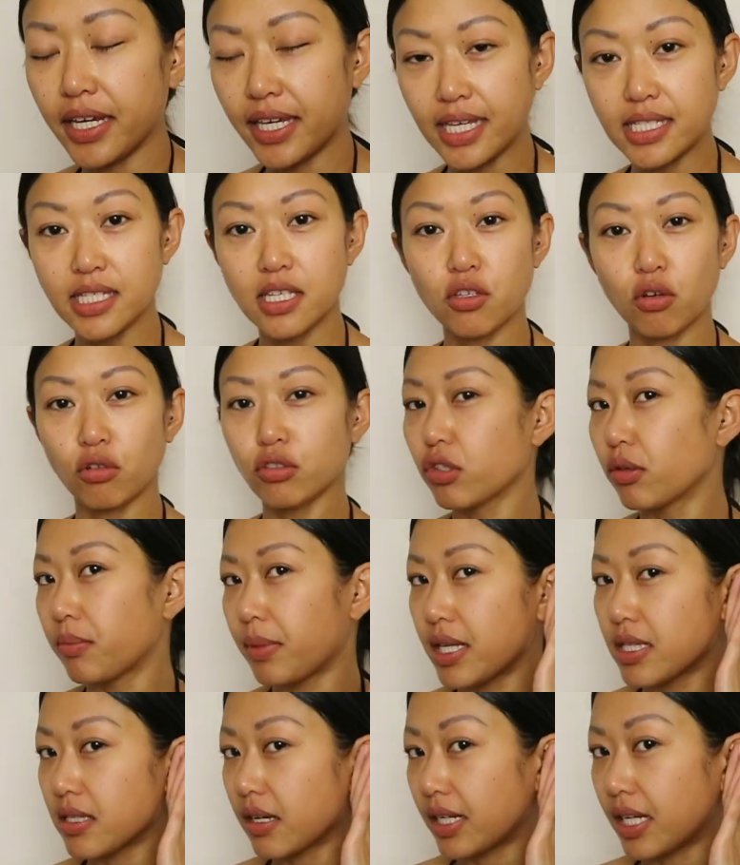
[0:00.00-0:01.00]
I guess this also
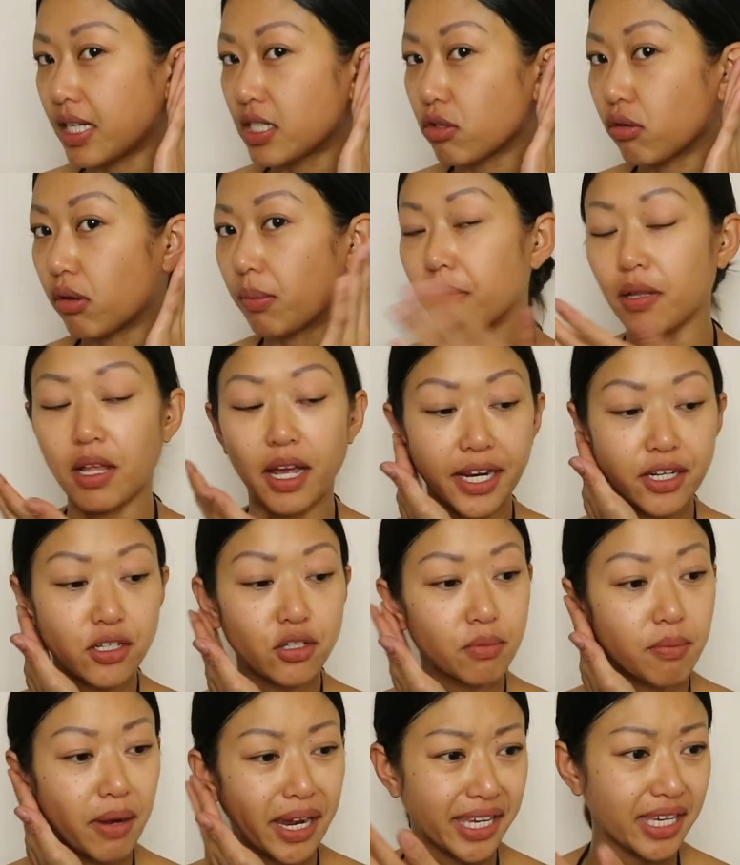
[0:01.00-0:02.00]
means I need to apply it
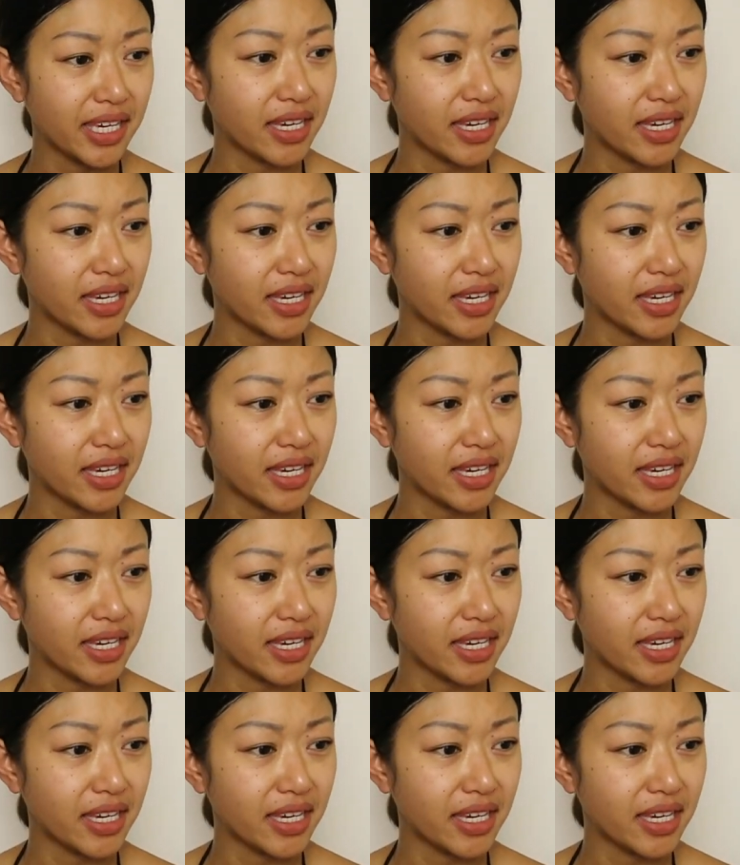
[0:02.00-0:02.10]
to my